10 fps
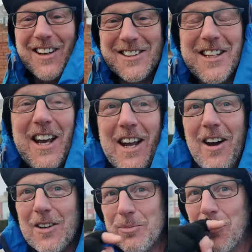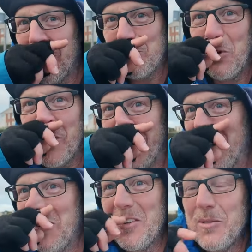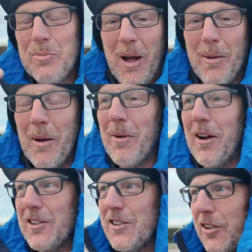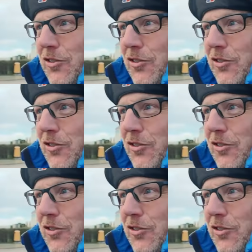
I said, yeah, I was born in London, blah, blah, blah. And just